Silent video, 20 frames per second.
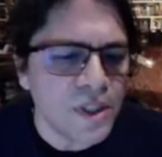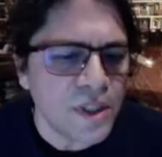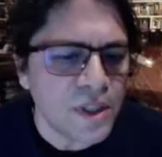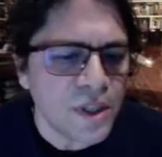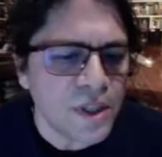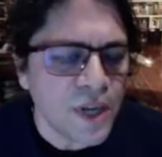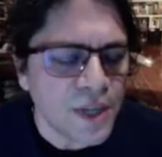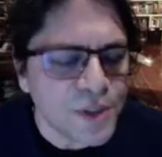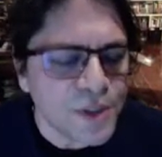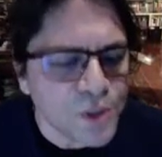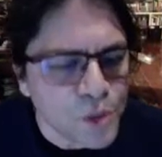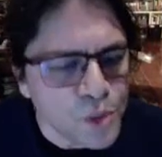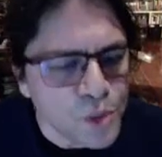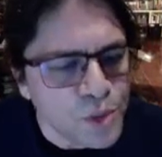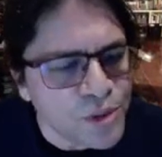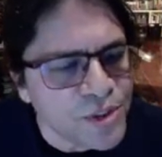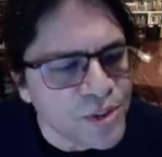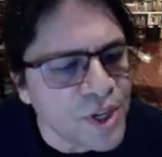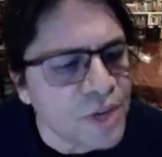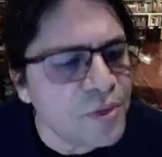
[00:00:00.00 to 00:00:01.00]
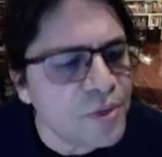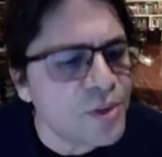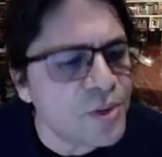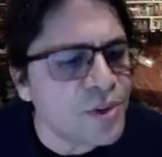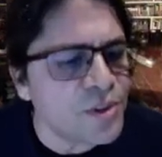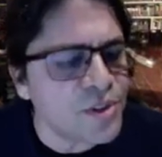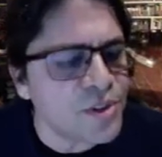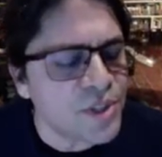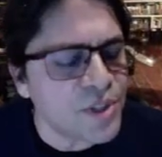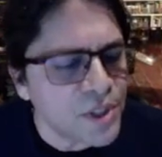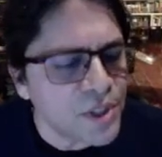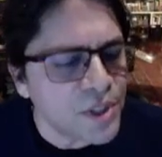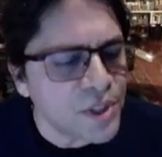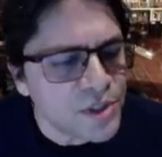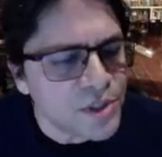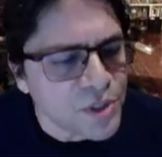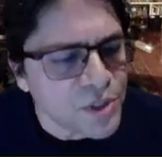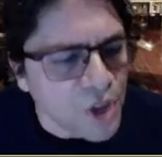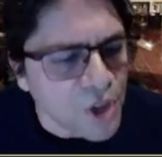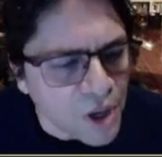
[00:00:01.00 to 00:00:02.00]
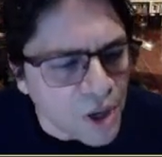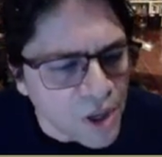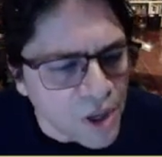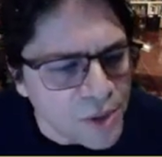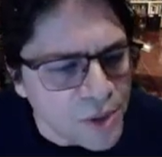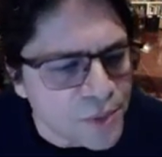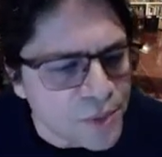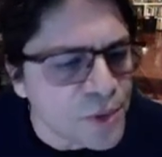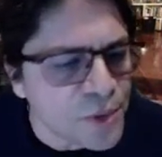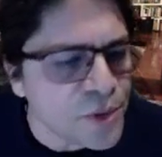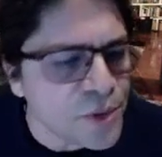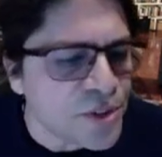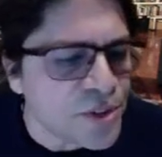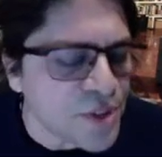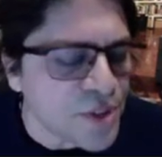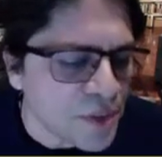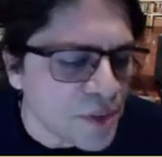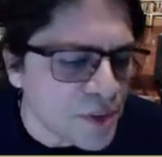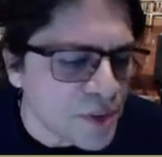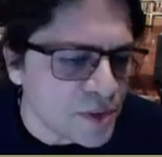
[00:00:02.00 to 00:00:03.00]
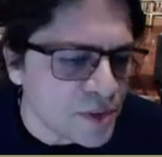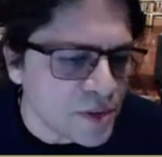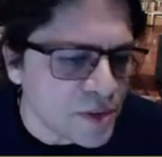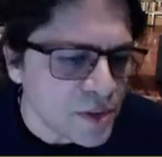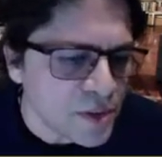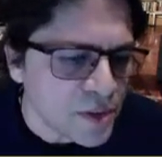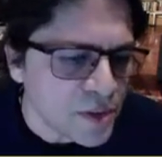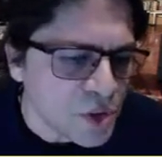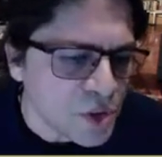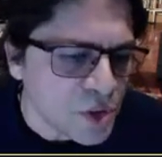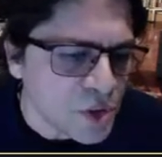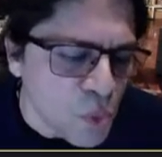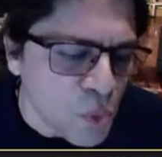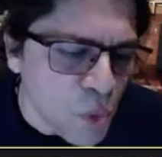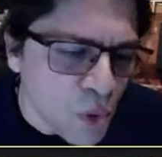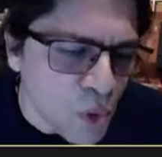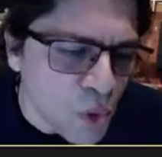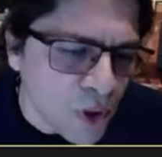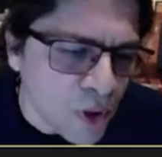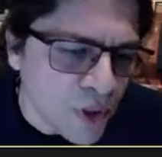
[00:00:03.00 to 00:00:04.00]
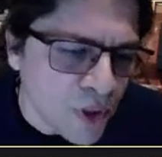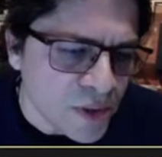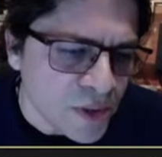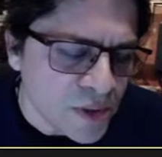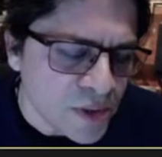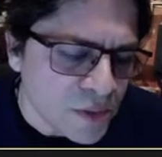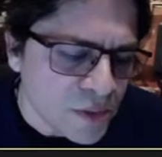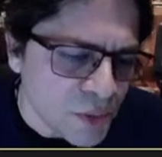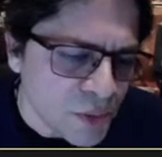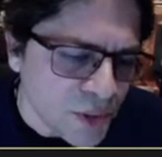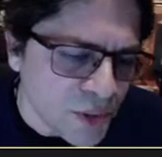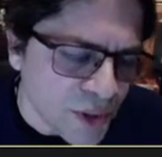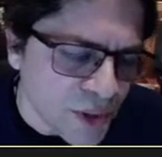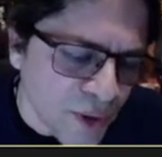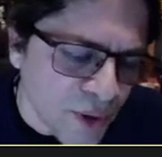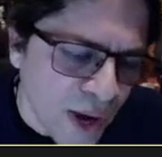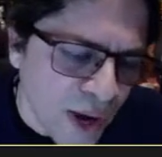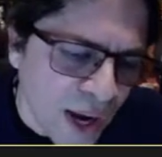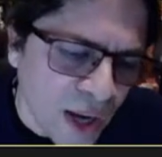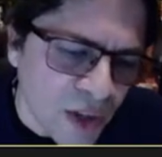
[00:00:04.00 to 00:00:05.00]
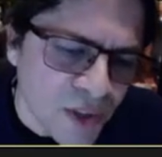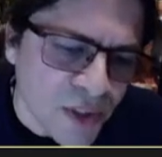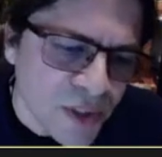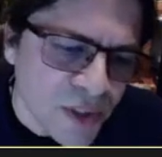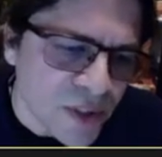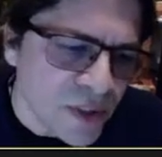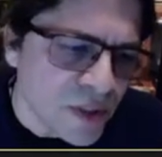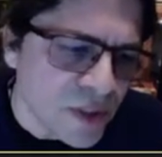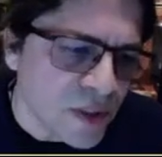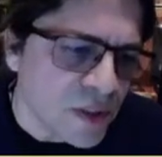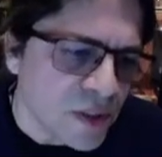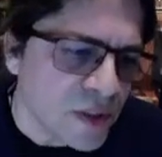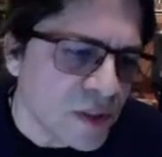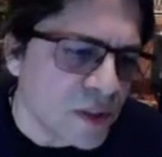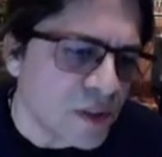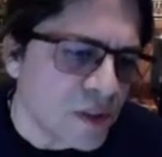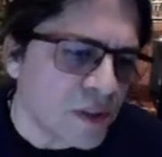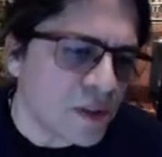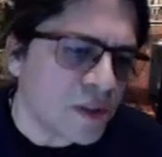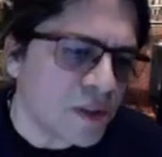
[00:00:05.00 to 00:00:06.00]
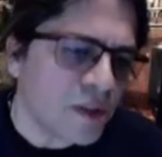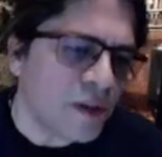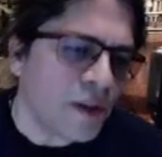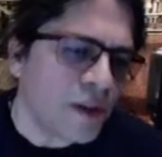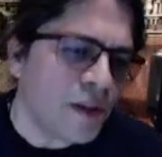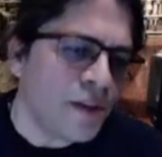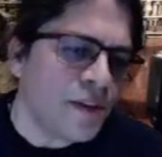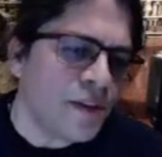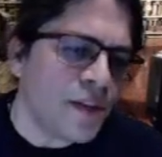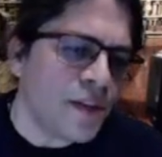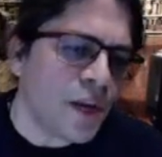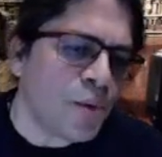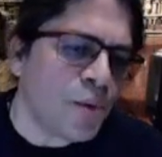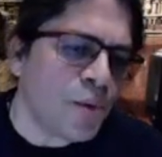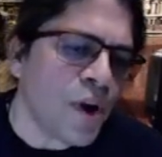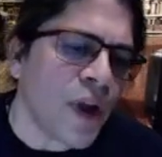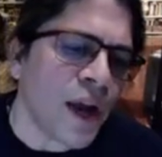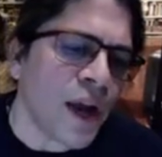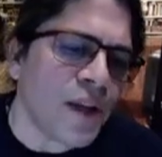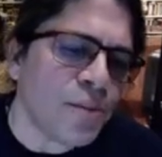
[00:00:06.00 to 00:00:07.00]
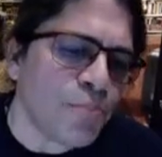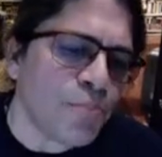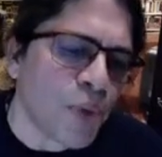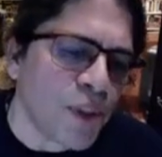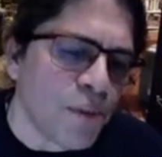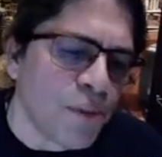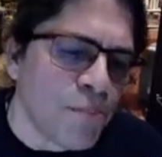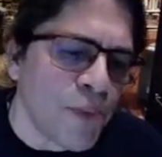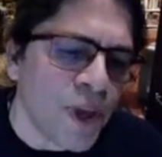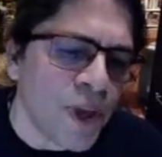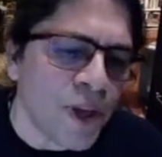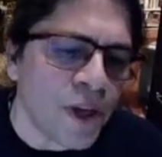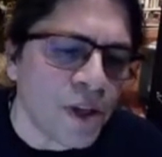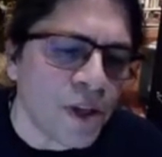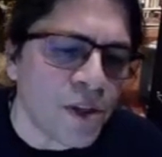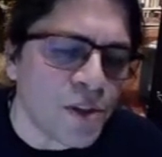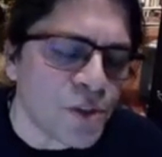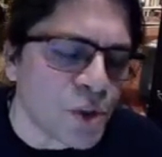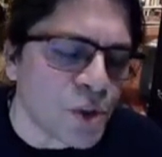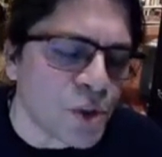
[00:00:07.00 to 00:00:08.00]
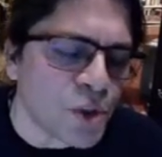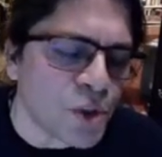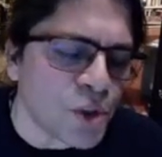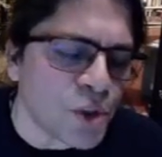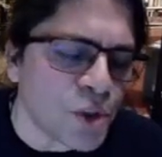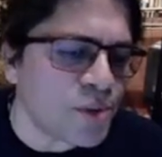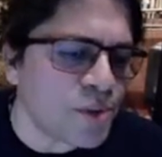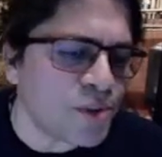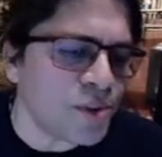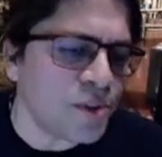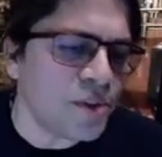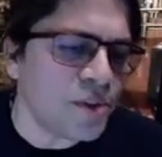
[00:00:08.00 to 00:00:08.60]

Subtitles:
as 2 7s scar the first 7 to war with the ground. They were night by the male as a corpse,